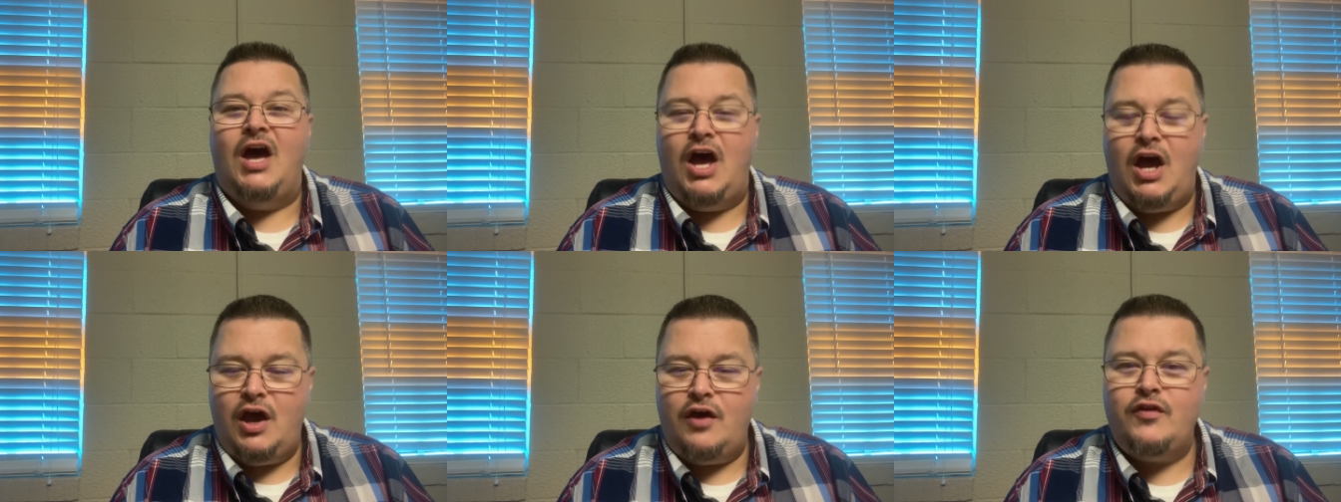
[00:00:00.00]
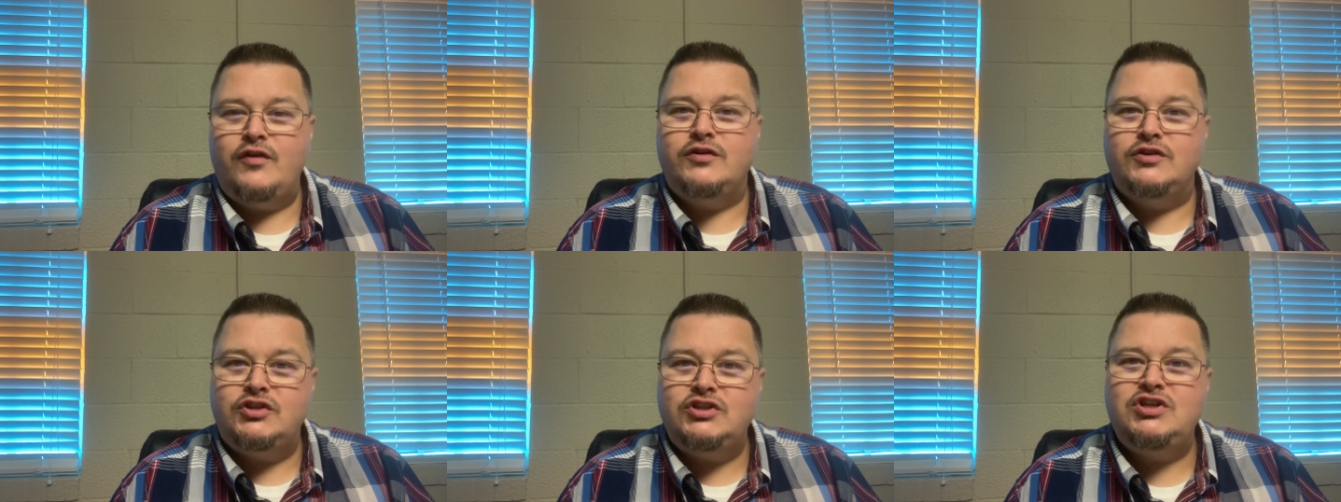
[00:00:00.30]

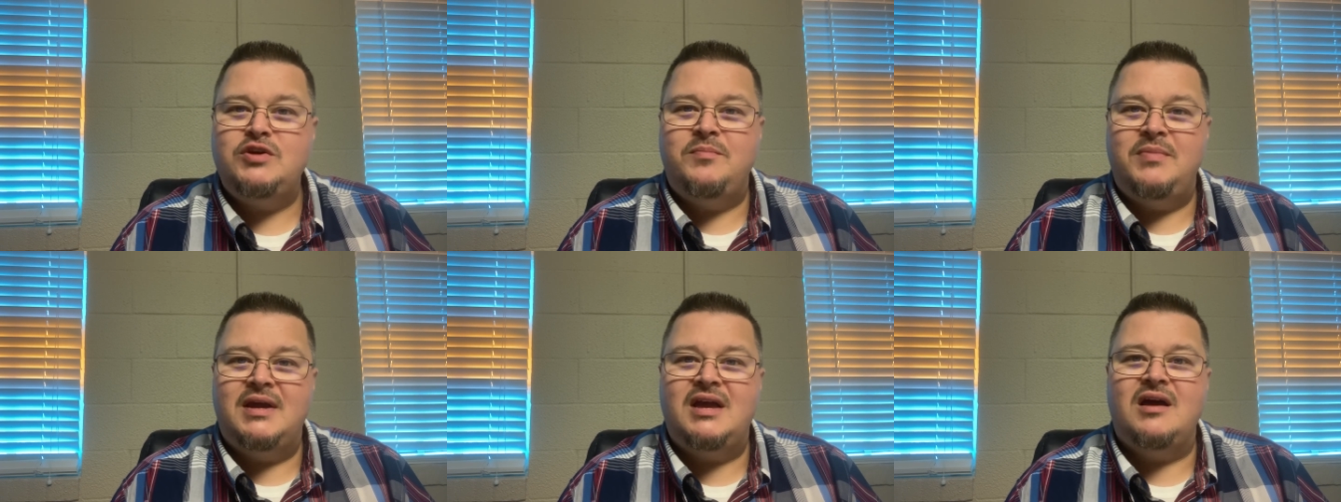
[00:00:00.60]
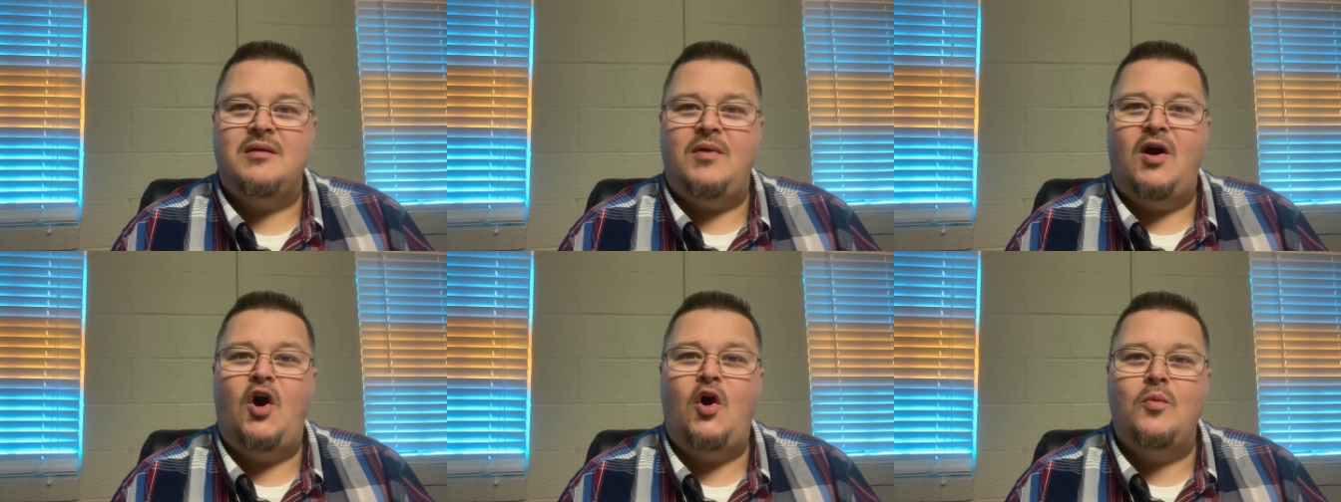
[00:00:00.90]
others to
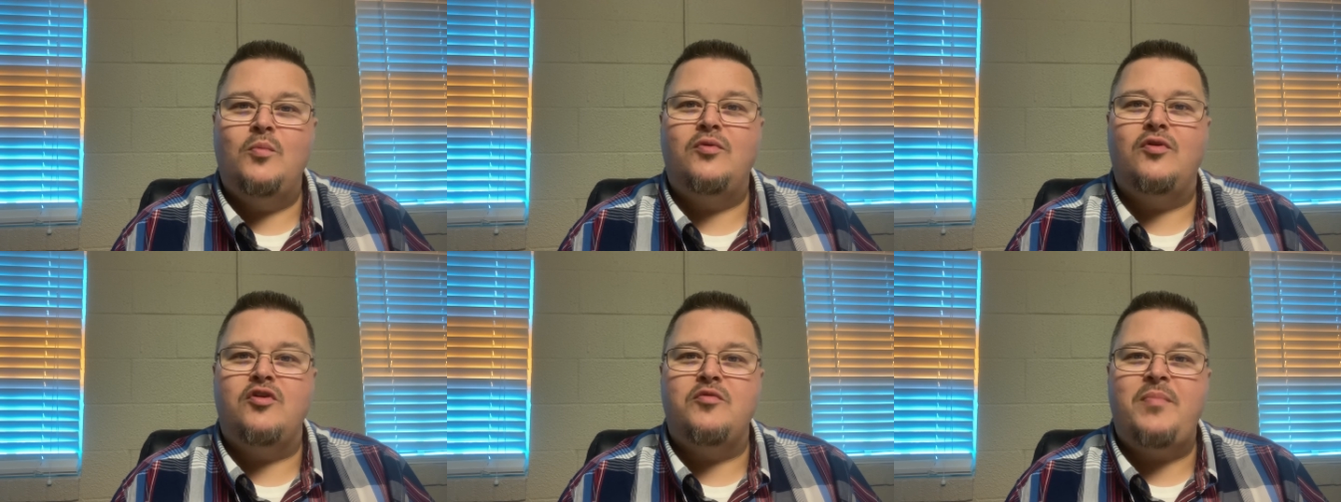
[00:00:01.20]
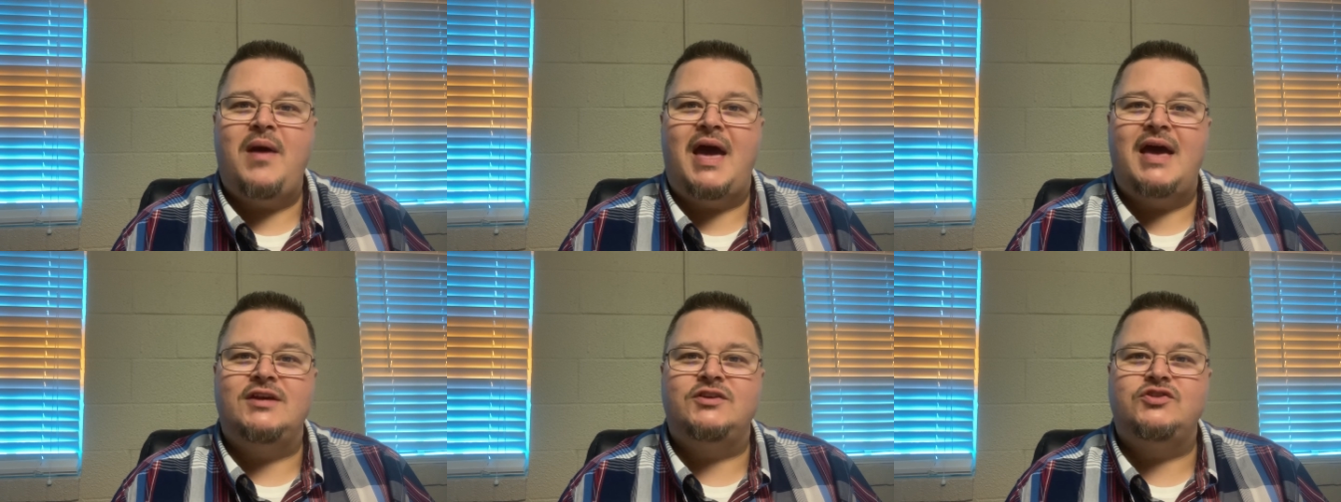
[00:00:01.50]
become home group
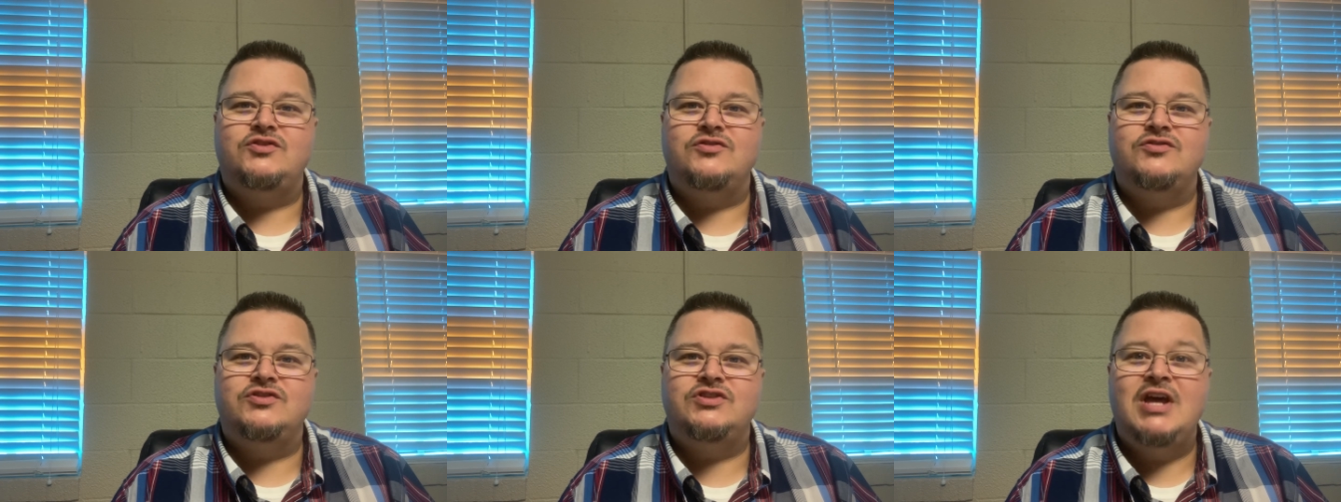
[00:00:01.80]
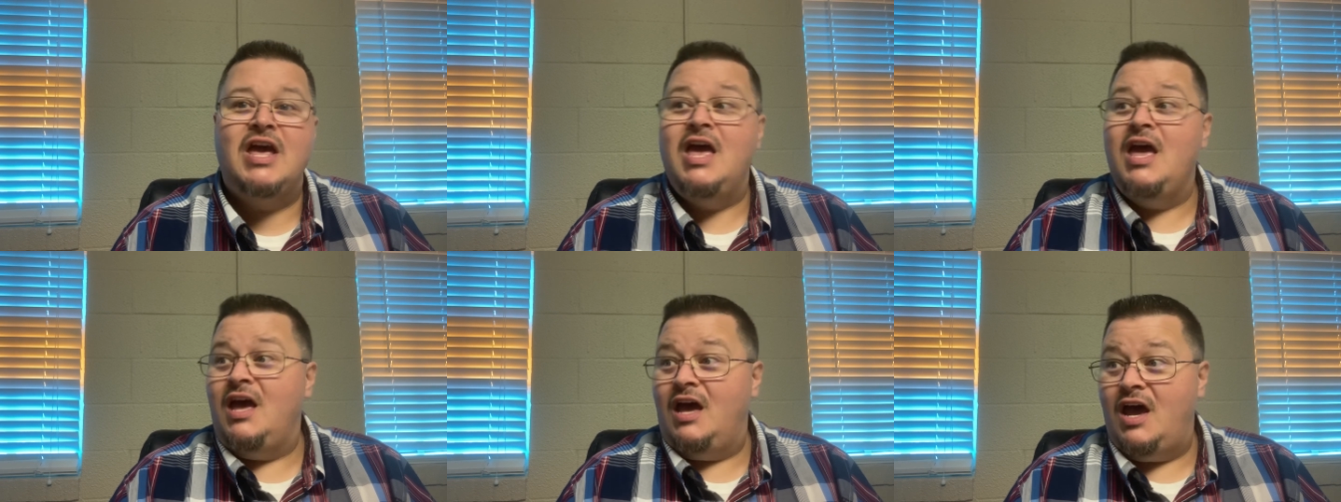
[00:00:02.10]
pastors,